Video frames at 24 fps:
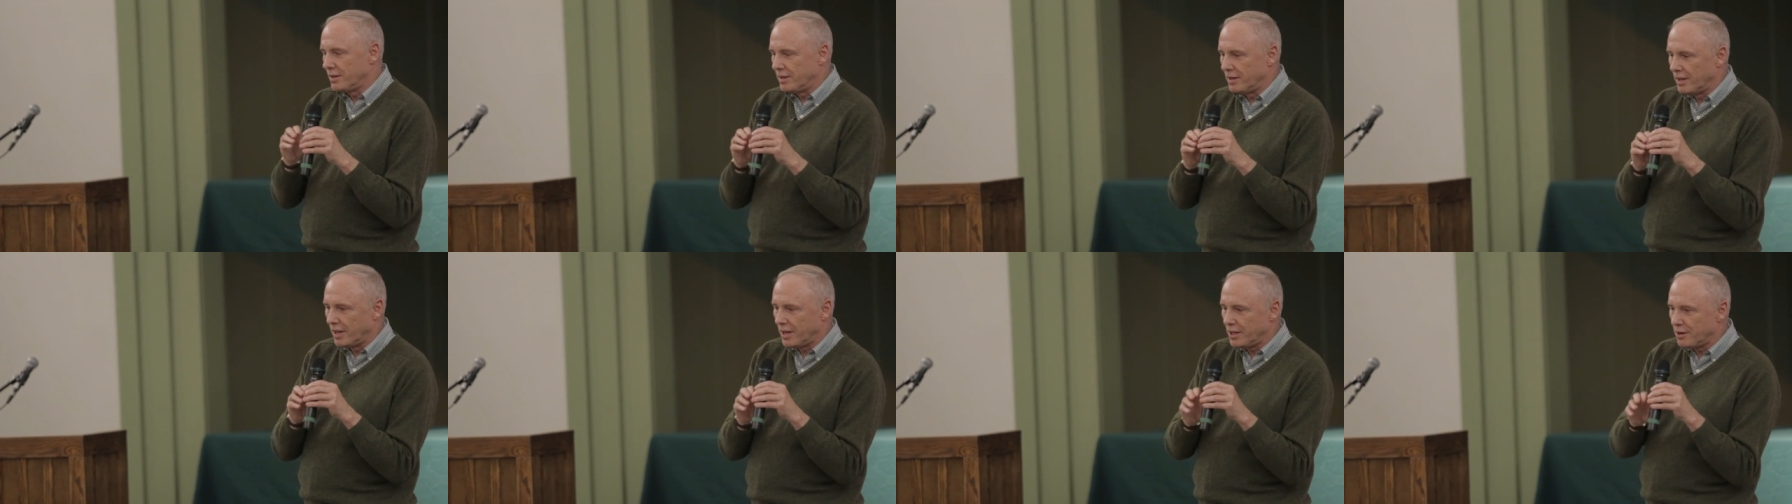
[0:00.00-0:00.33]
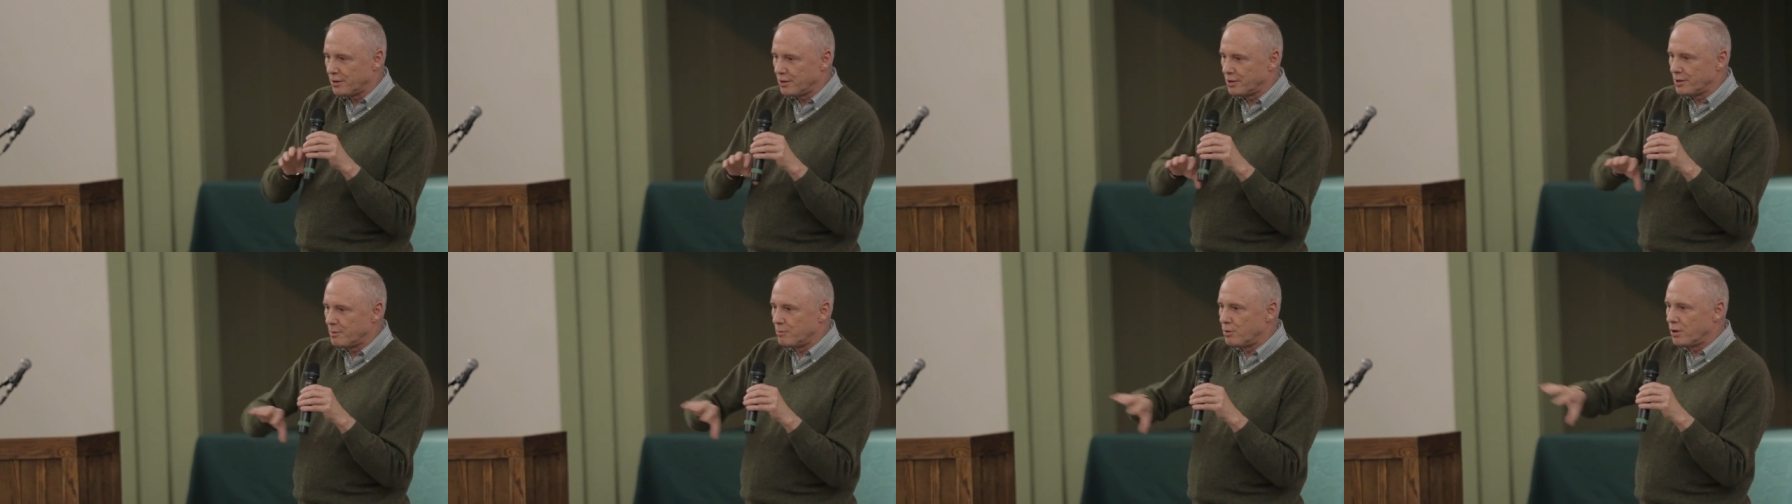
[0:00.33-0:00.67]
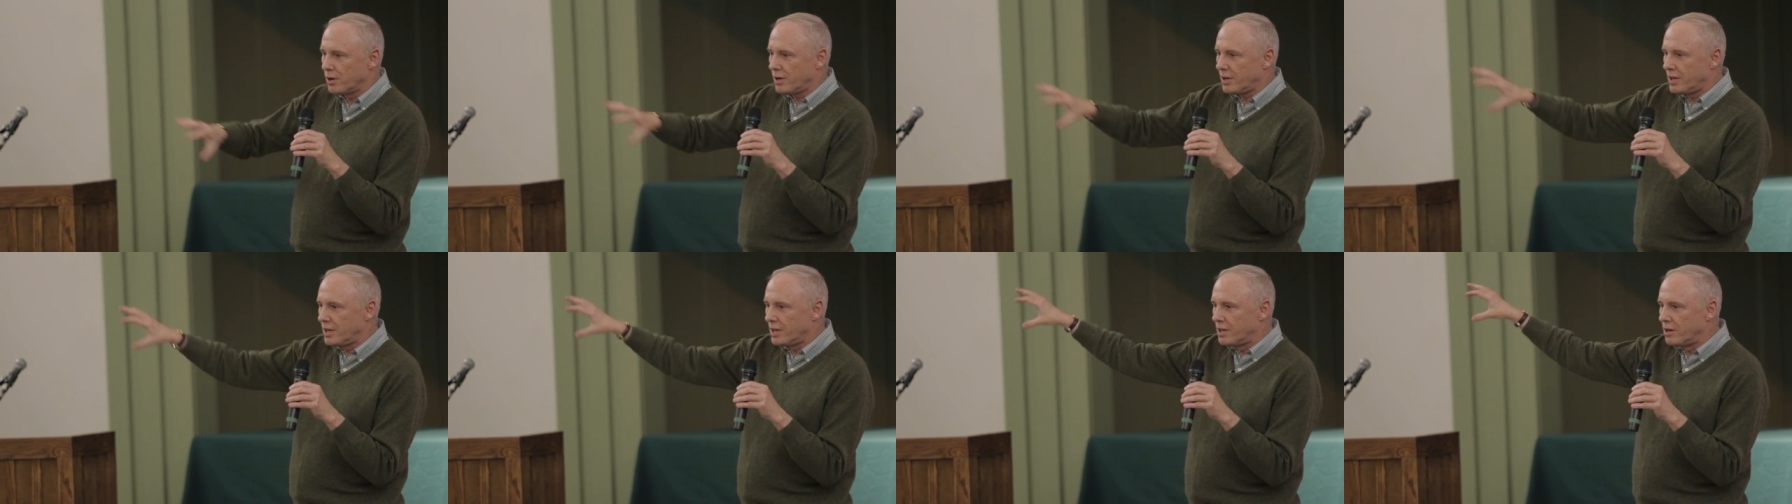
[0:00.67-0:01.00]
Later in the
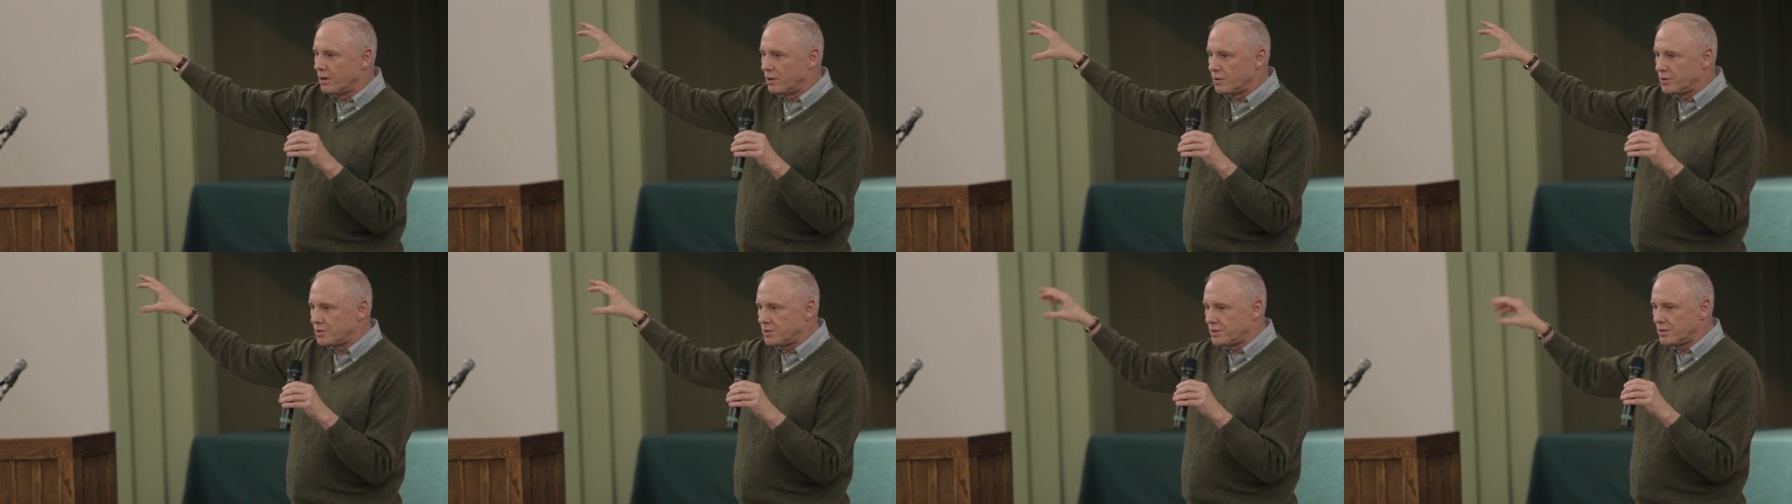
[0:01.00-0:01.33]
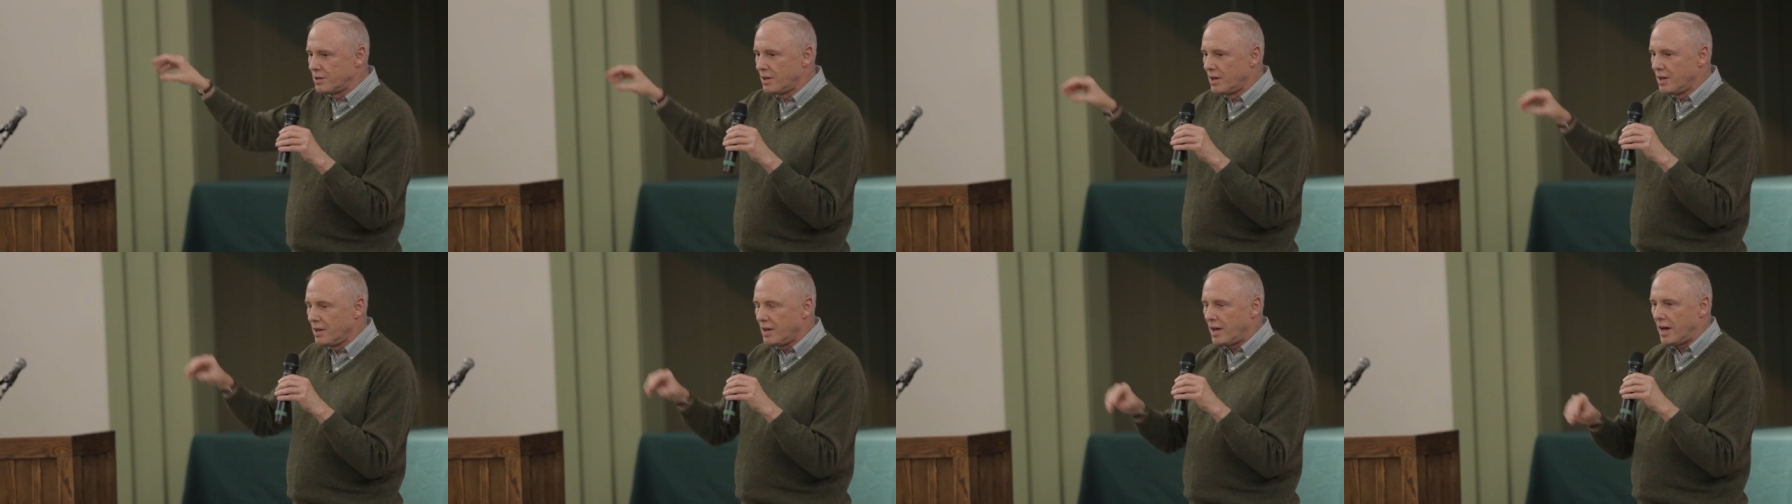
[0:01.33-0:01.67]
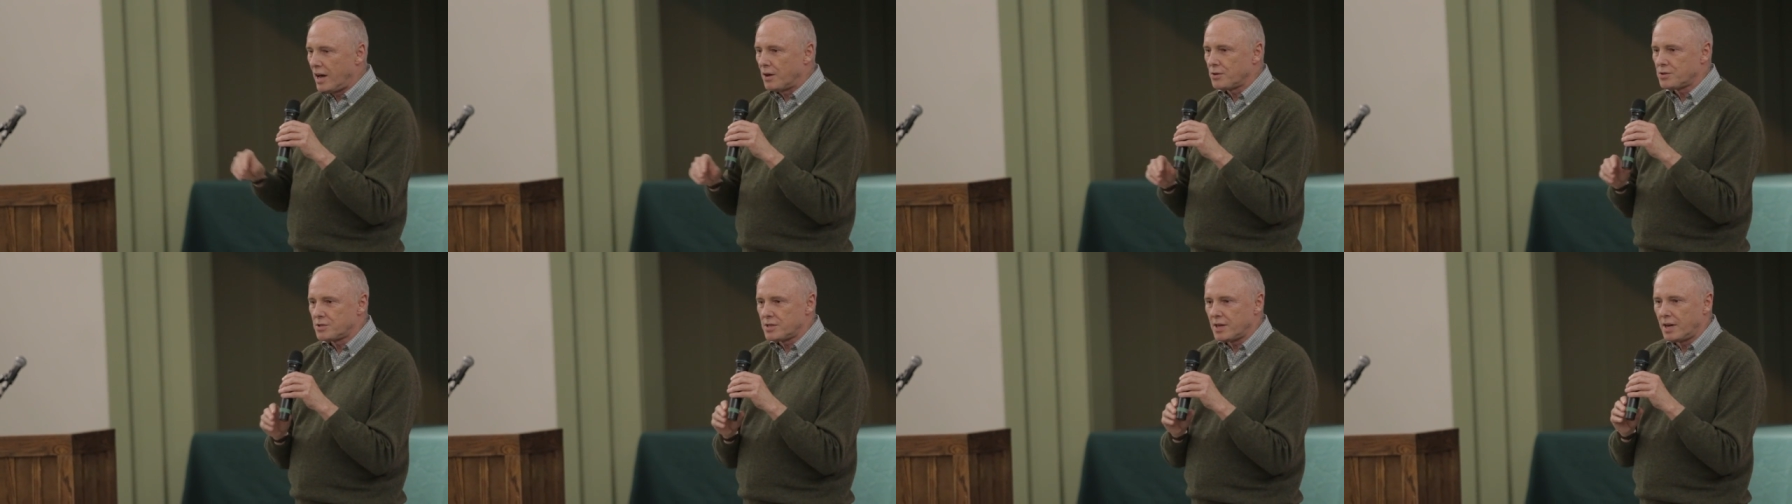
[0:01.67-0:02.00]
book, he goes
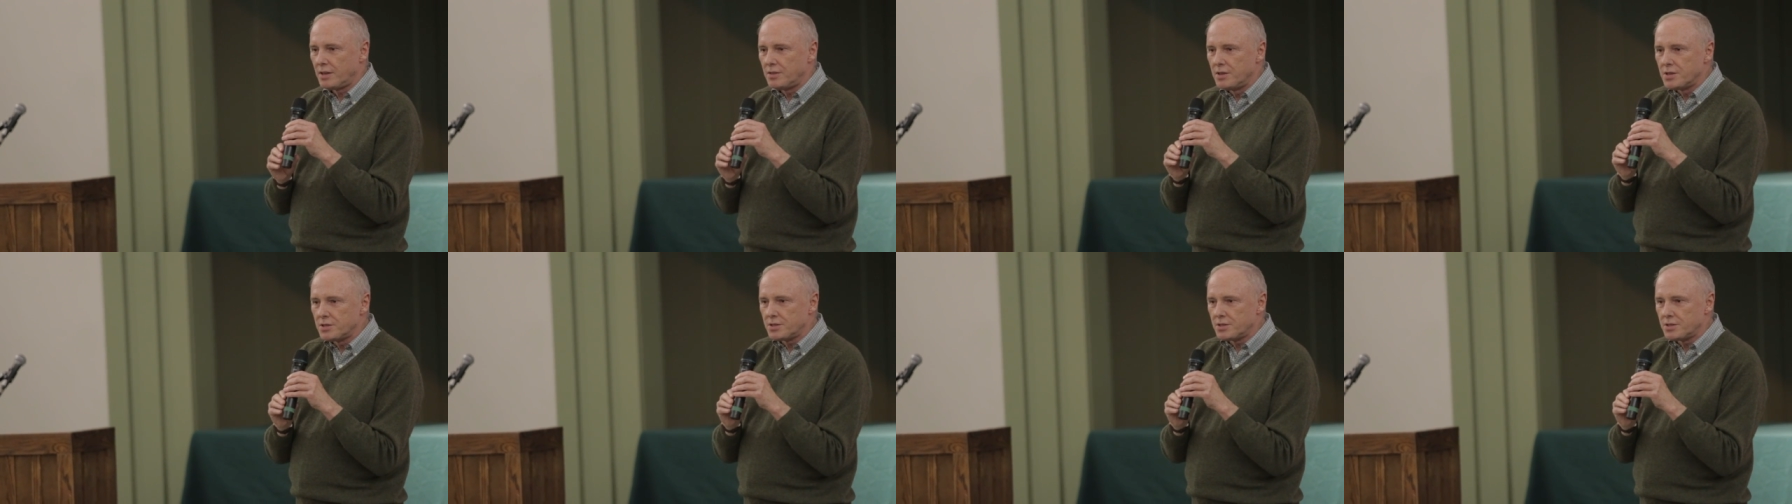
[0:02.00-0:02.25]
outside